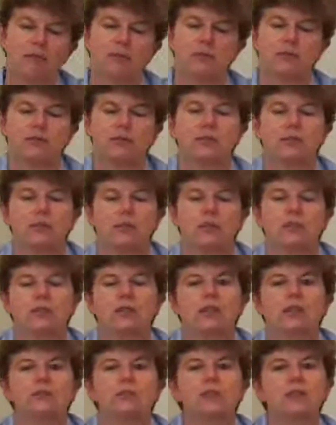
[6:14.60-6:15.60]
perhaps
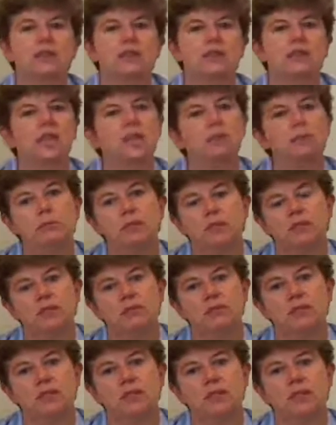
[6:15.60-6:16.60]
fortunate because the
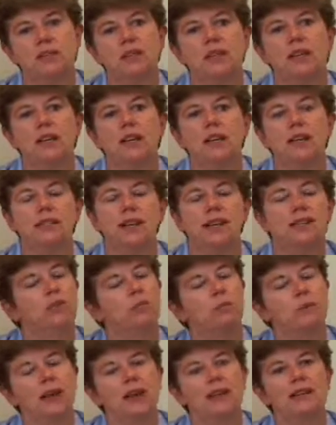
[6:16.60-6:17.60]
hippopotamuses have
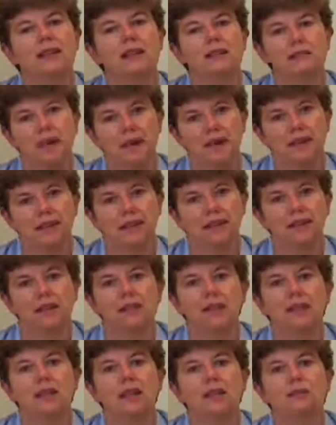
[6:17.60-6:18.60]
had to pack their
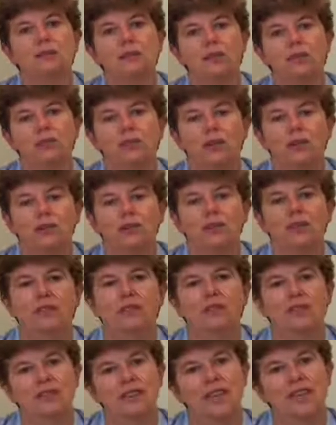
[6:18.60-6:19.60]
bags and move on
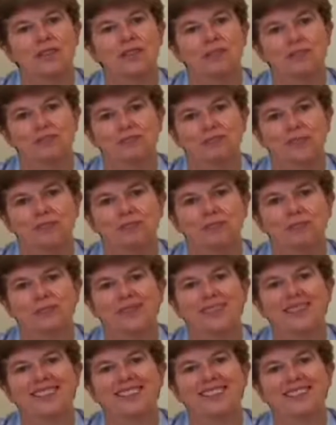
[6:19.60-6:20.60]
to the next river.
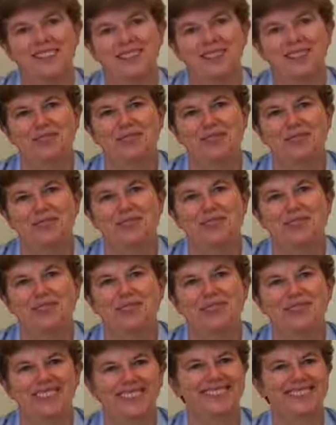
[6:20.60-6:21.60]
Thank you very
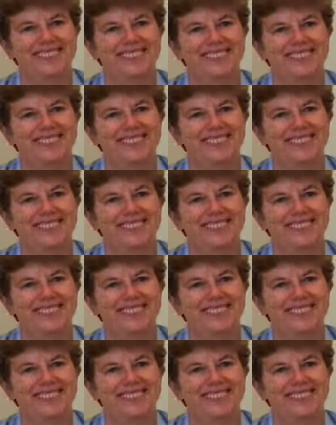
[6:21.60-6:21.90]
much.